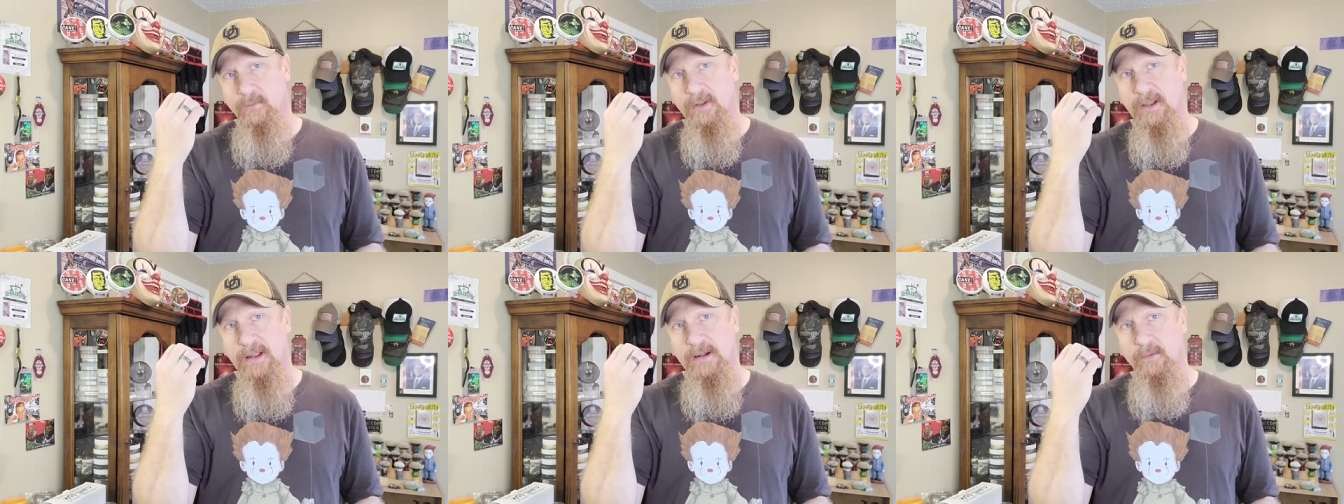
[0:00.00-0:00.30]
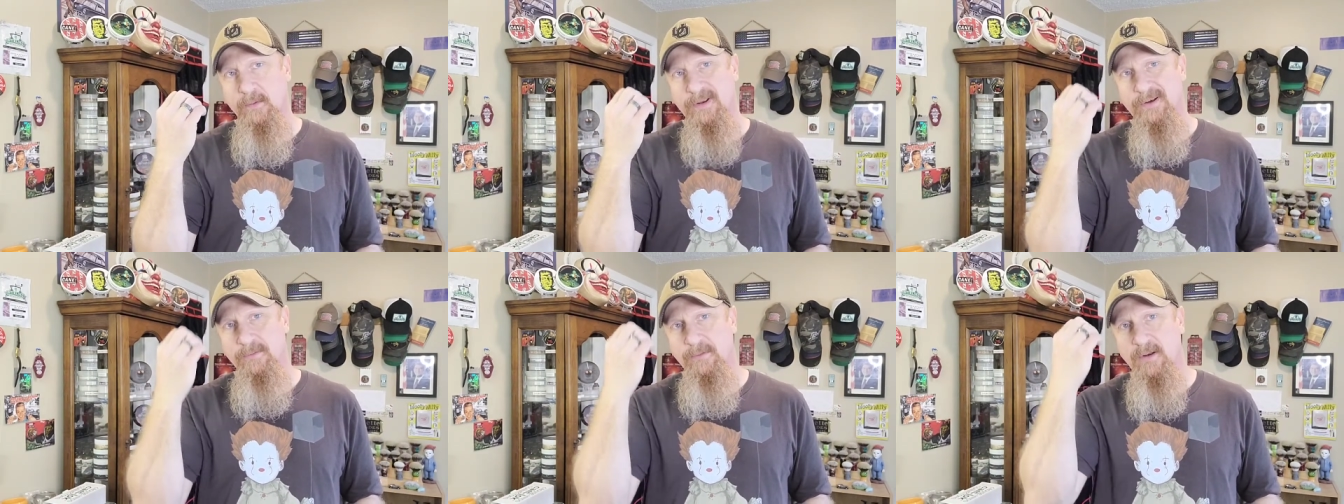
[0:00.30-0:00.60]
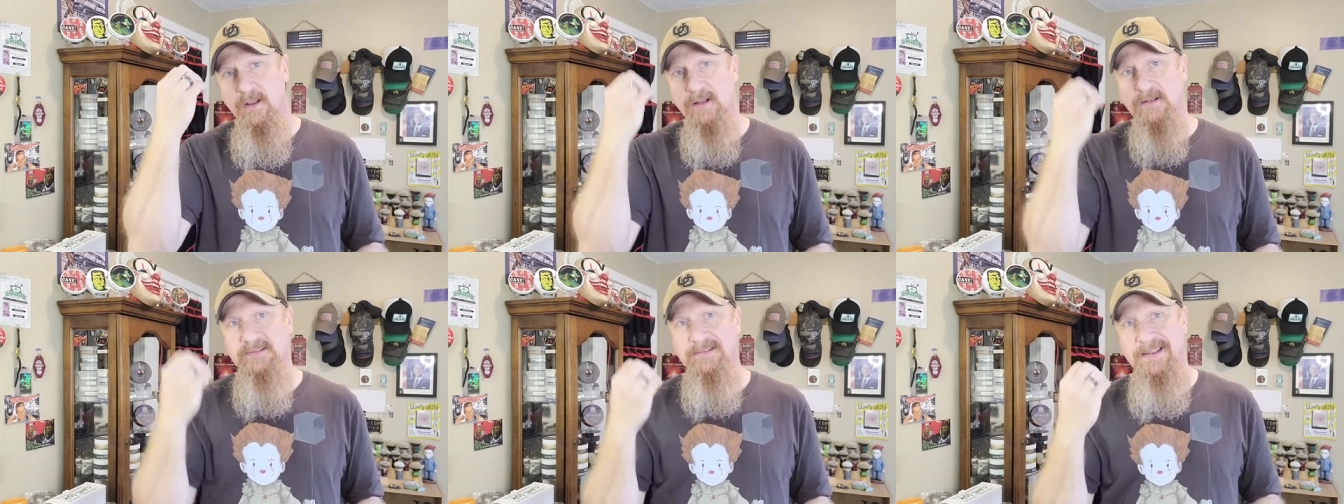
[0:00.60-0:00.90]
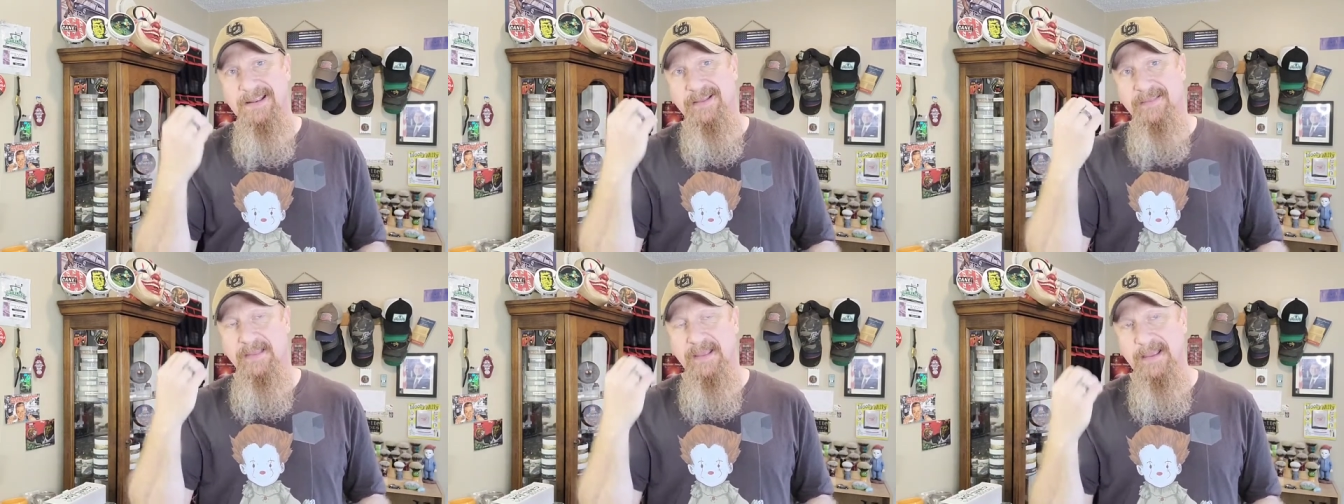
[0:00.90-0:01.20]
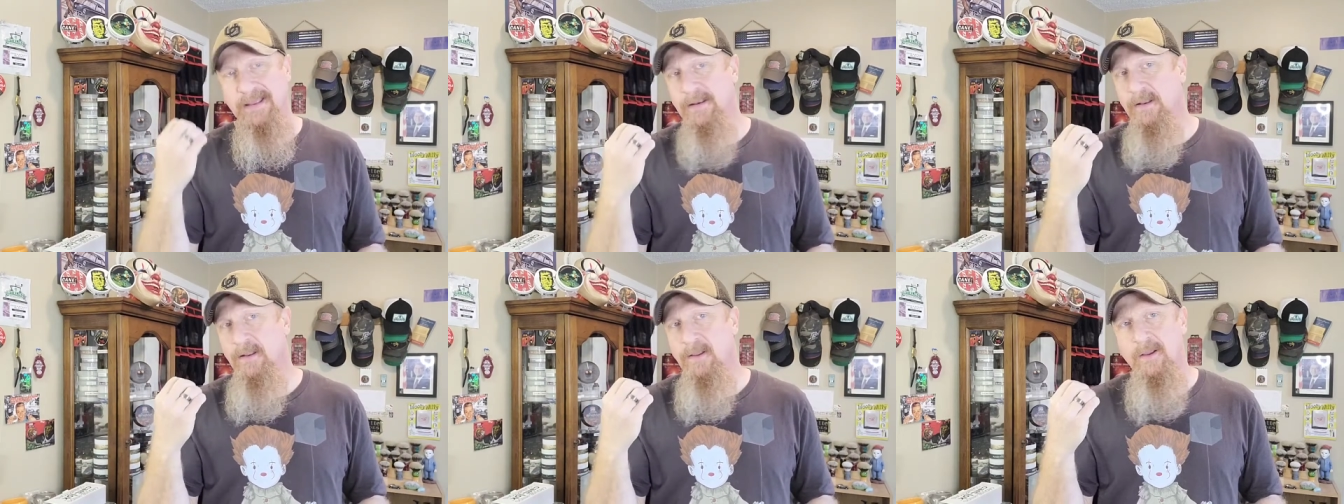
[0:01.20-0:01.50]
kind of what knocks down
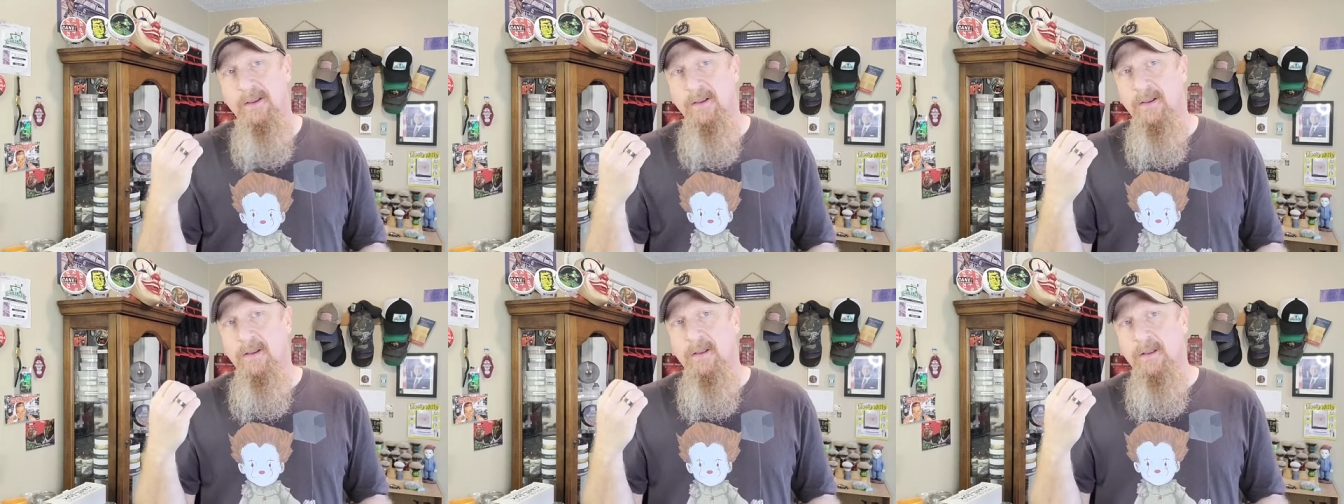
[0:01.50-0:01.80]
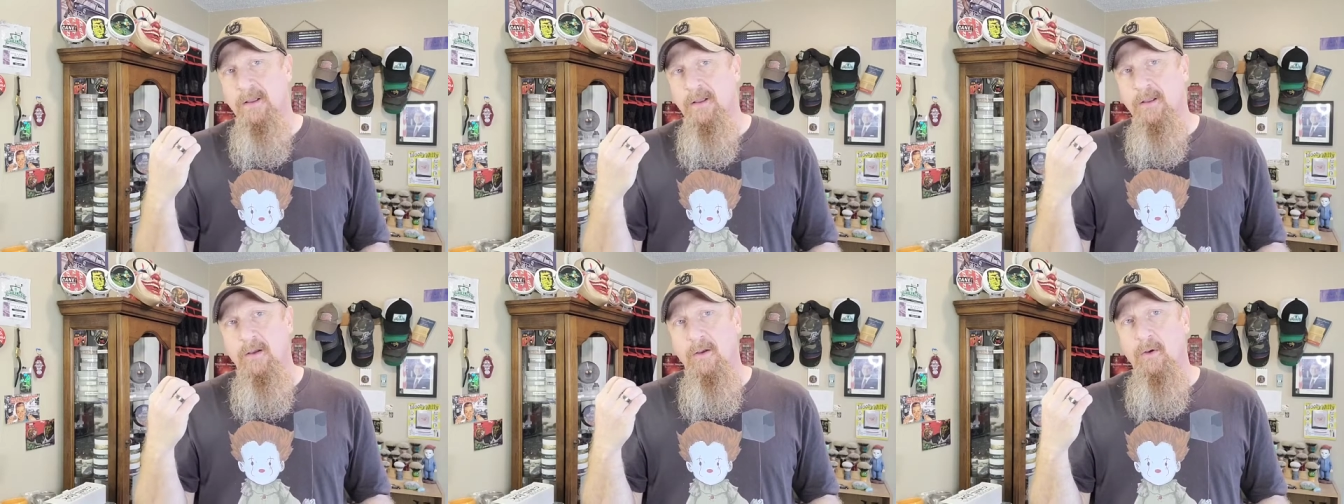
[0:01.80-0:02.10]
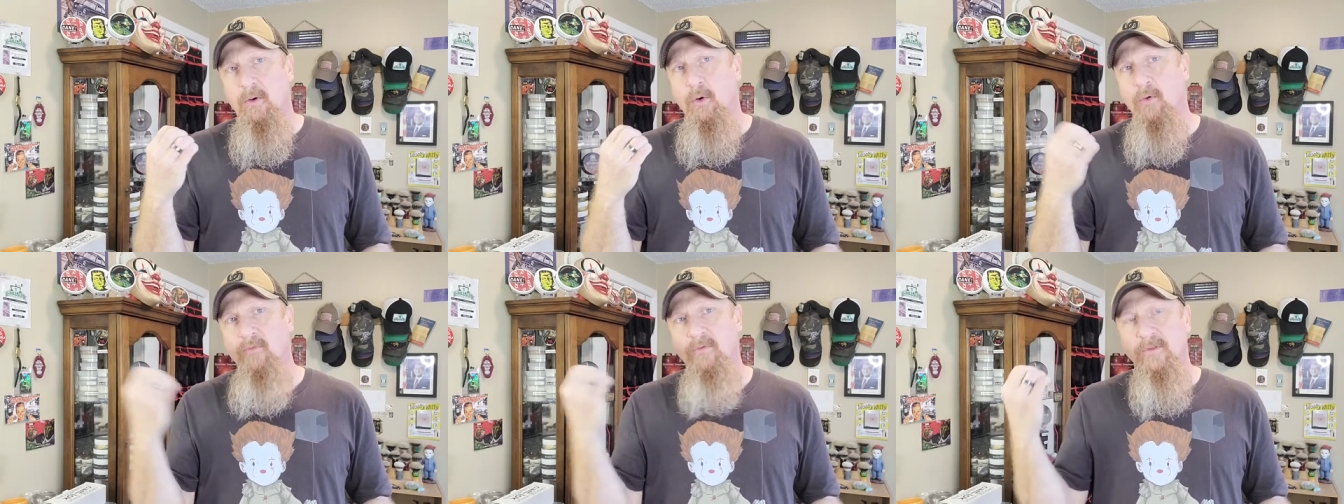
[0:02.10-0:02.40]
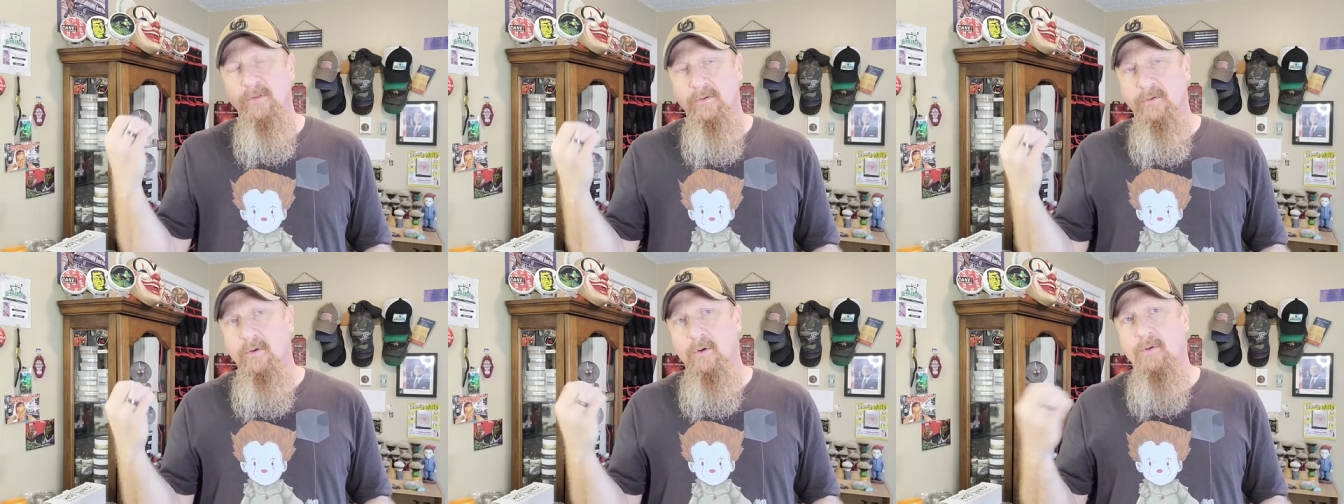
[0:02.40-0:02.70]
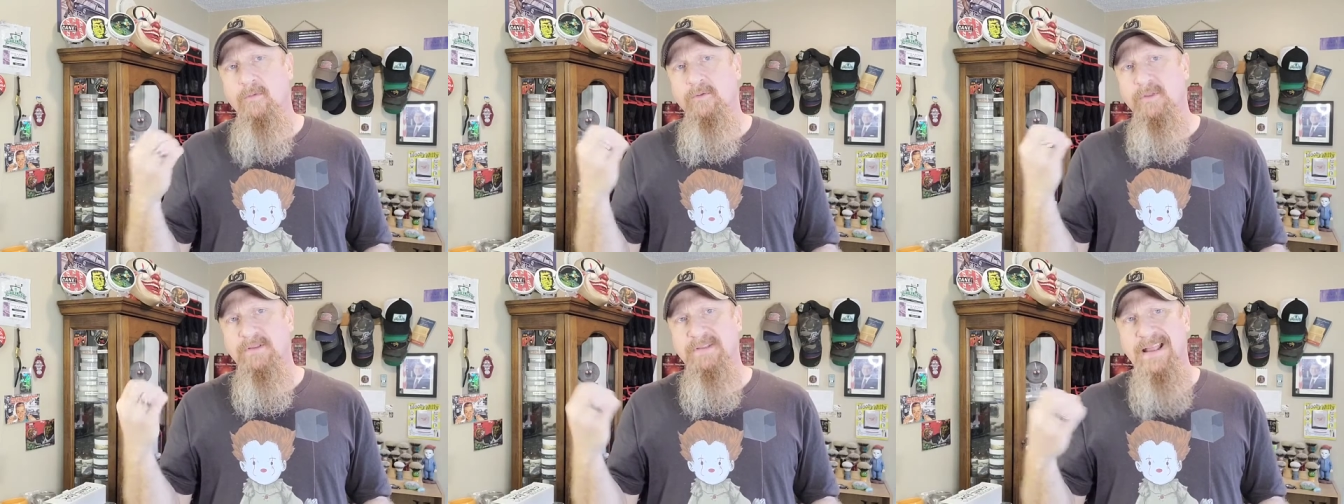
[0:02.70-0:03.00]
that over
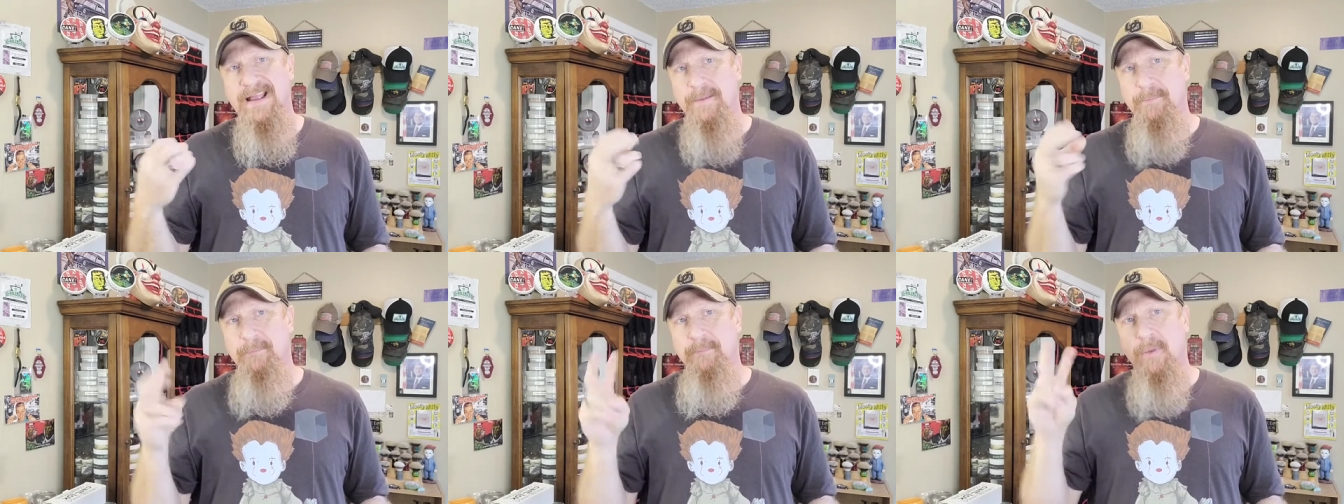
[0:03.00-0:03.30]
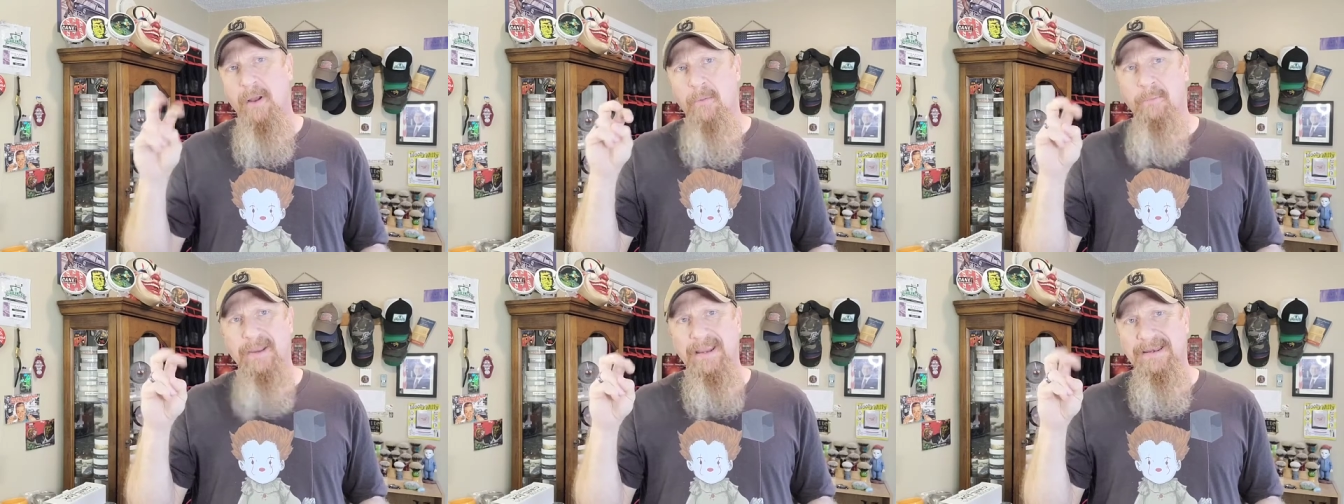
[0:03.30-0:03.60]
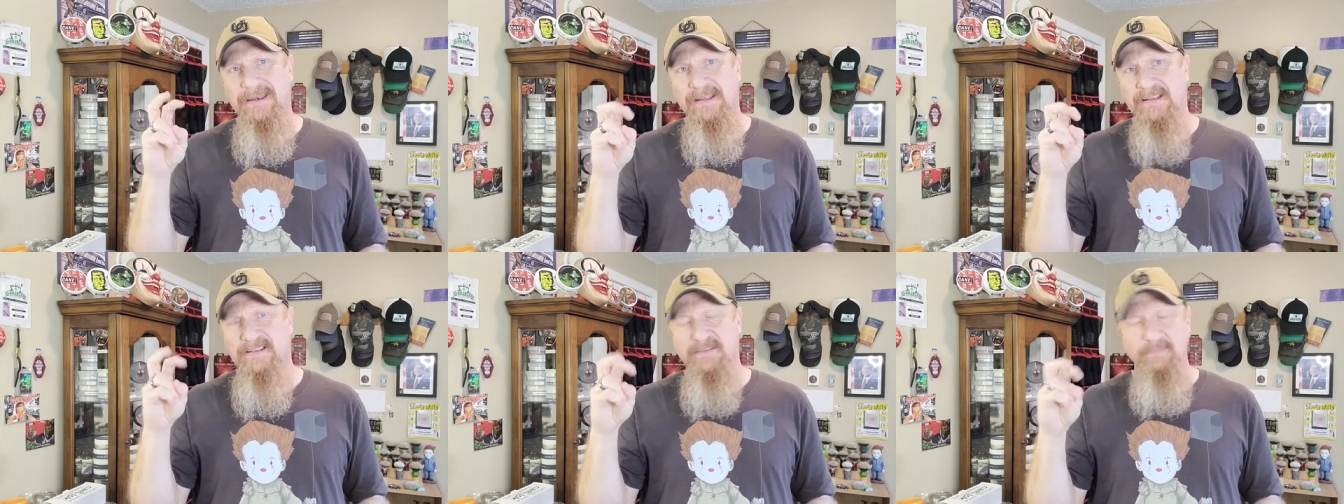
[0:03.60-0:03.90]
over the top pumpkiny